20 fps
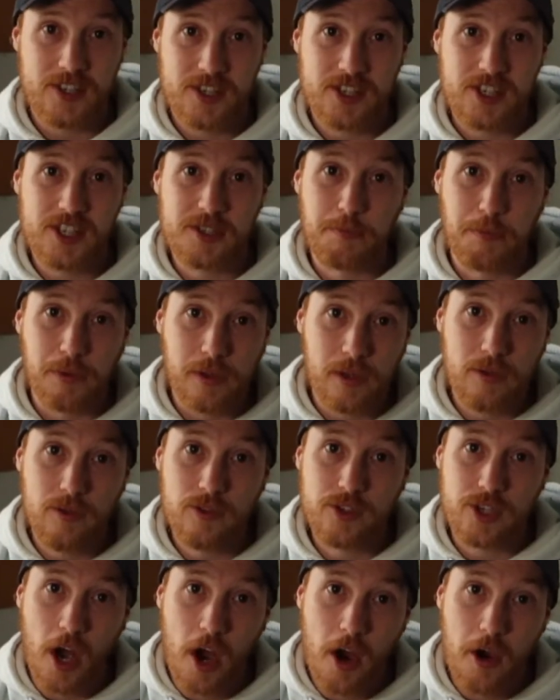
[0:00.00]
This is
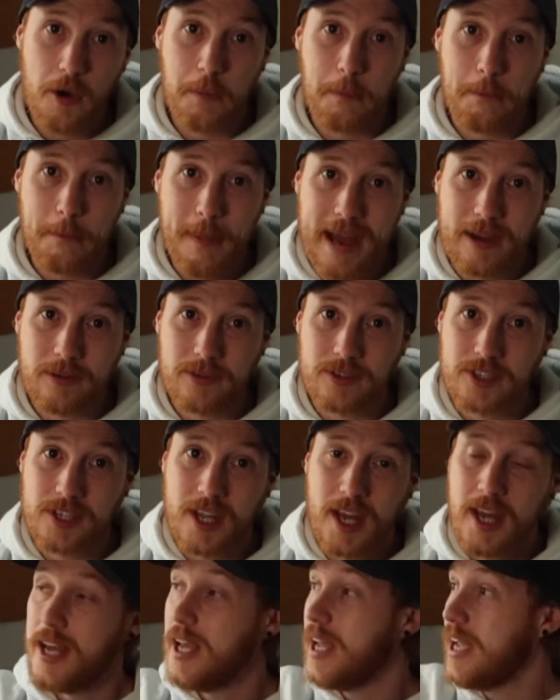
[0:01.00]
Blue's own
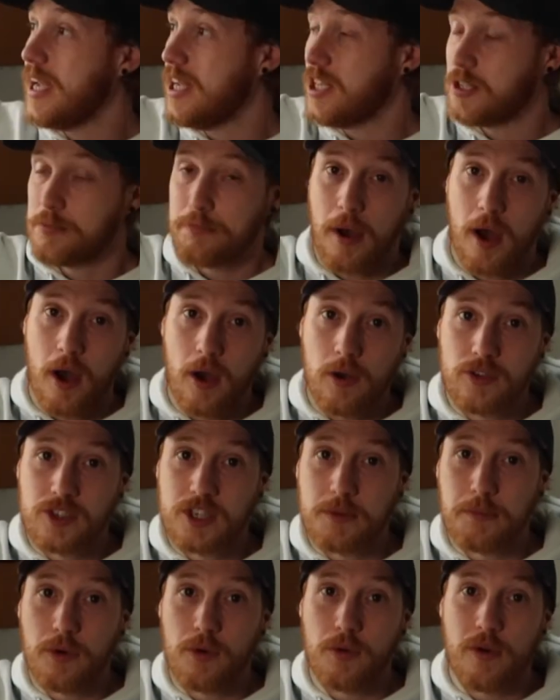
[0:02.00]
mount. It is
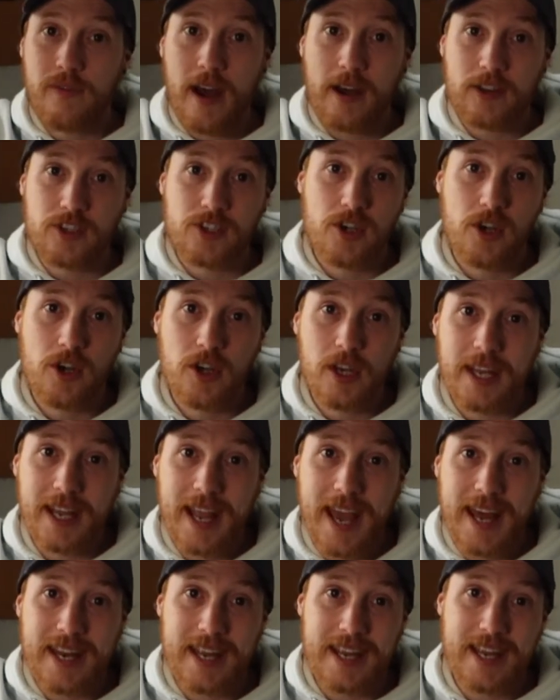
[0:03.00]
posable without turning
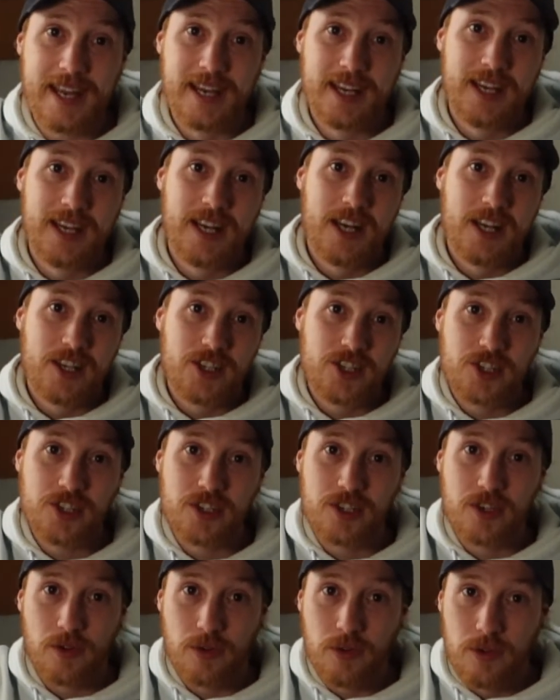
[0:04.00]
any
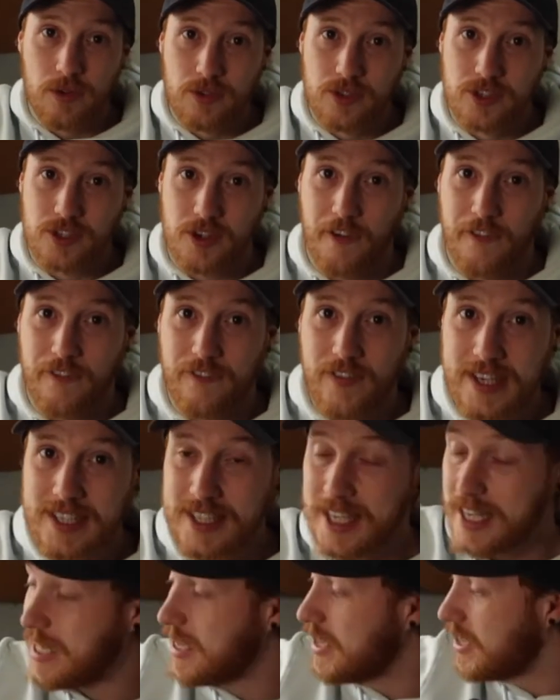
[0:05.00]
screws or
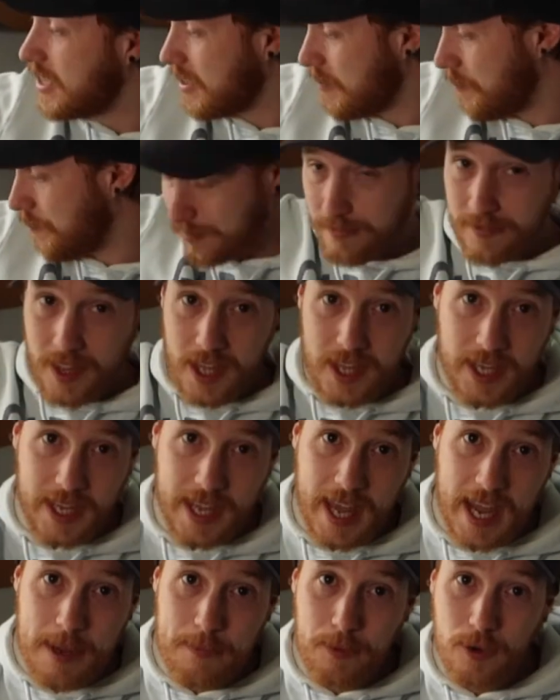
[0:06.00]
fittings. The
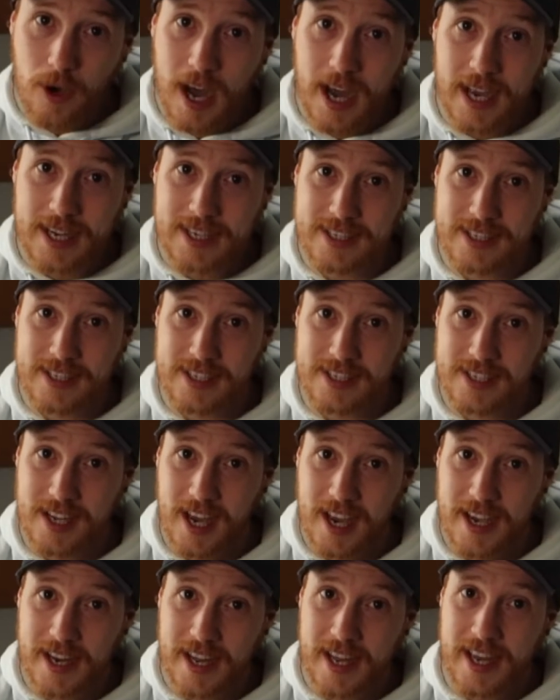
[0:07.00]
cable hides
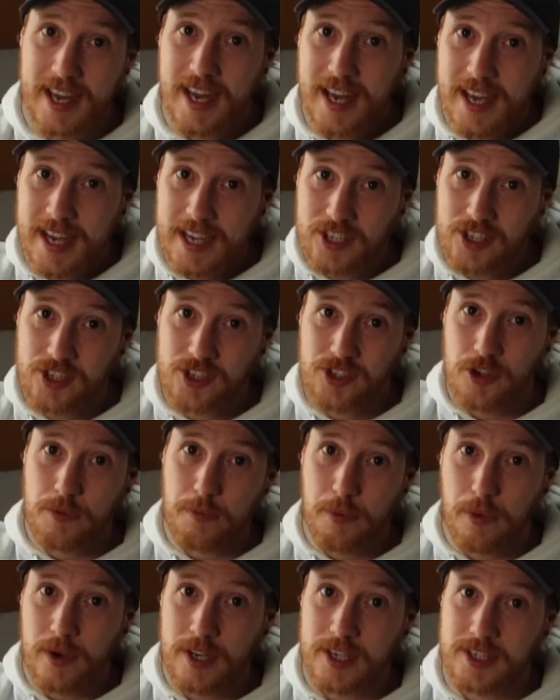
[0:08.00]
inside it. It's
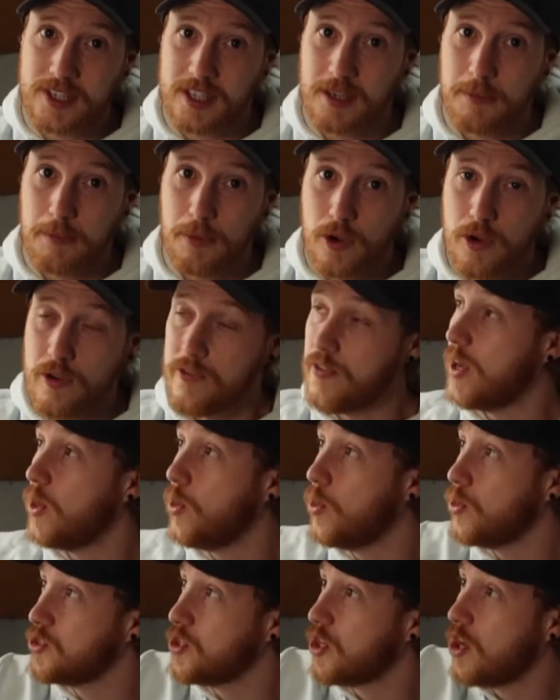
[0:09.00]
super easy to move. It
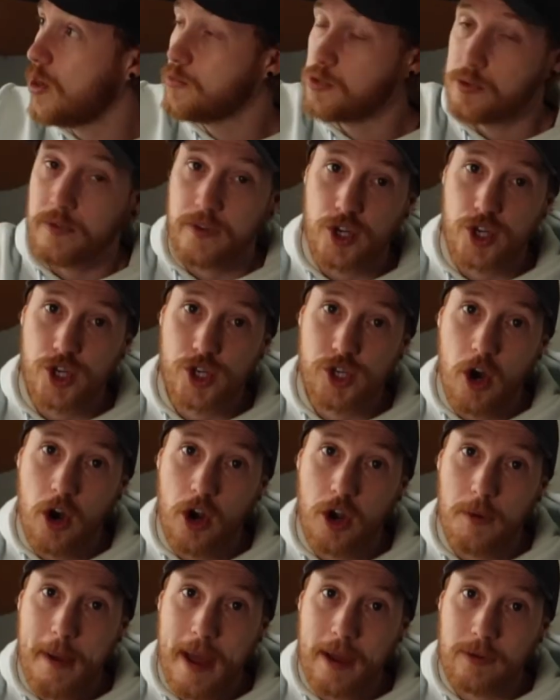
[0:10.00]
also comes with a
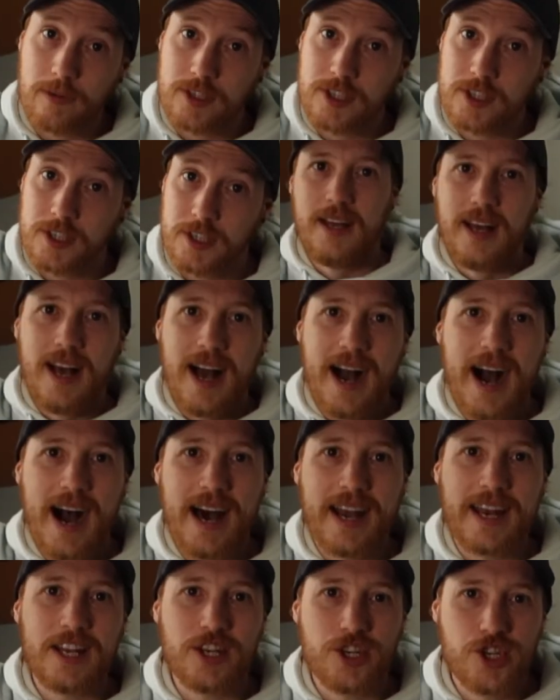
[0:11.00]
shock mount,
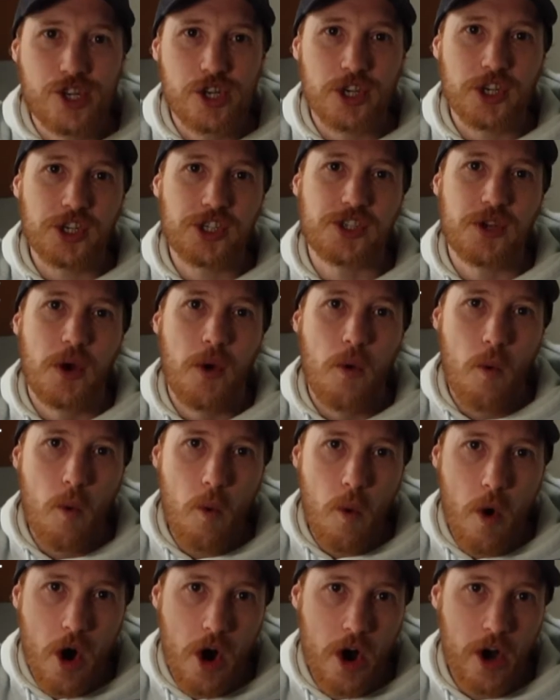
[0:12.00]
and it just
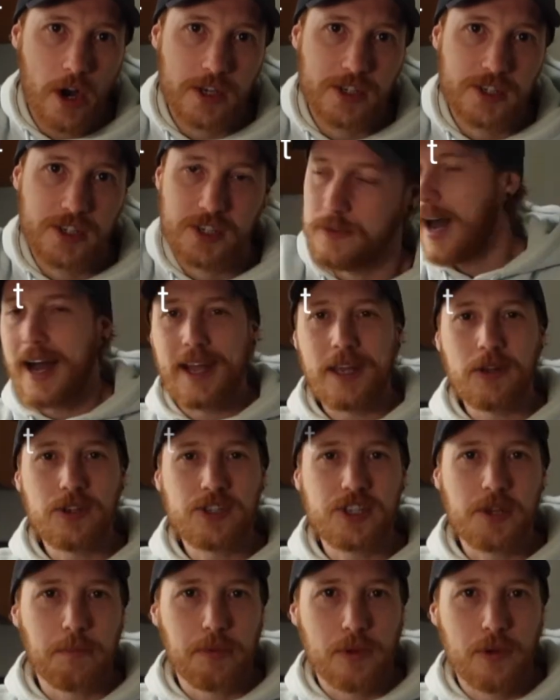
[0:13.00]
works. I
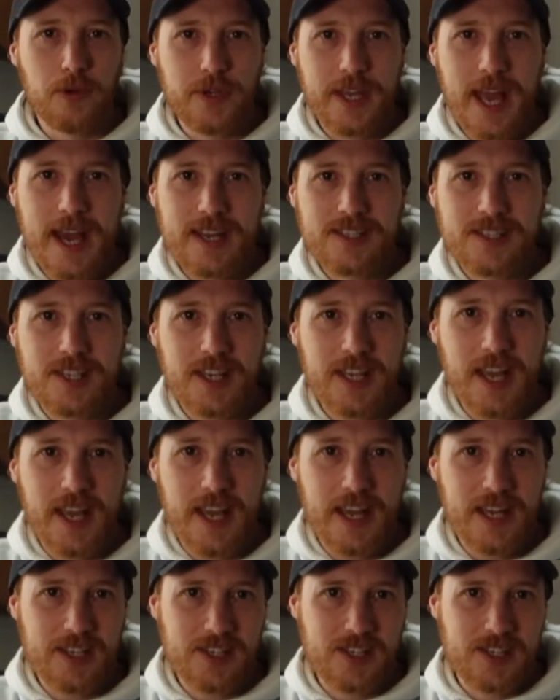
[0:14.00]
use the Blue Yeti.
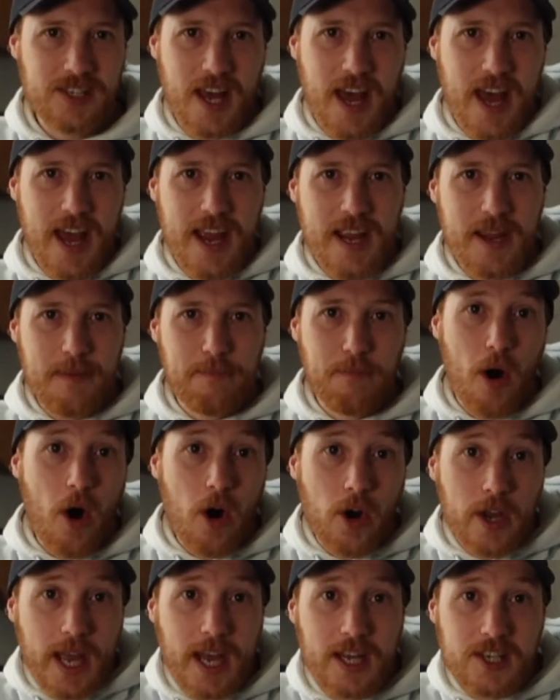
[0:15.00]
It's a
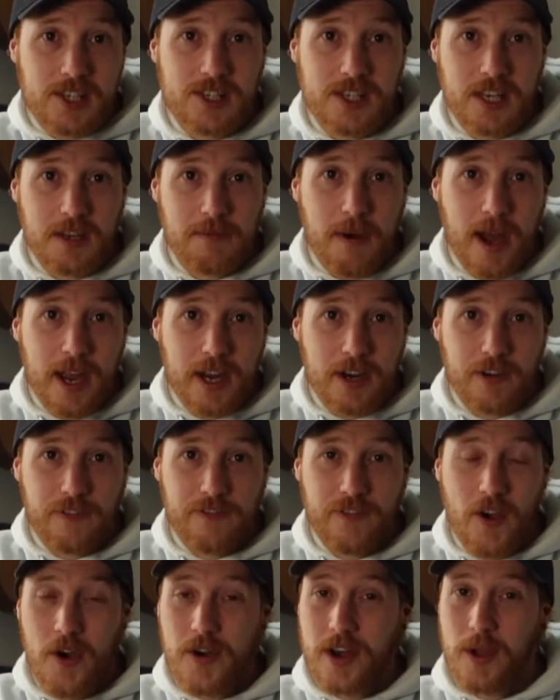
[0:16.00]
podcasting
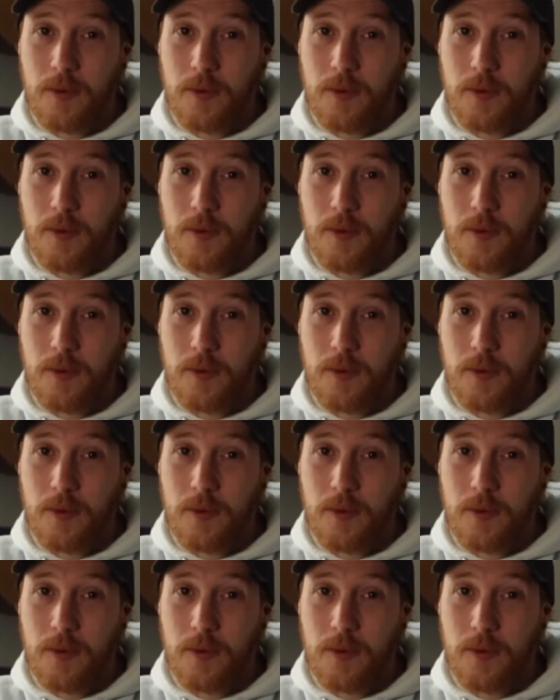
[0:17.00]
microphone.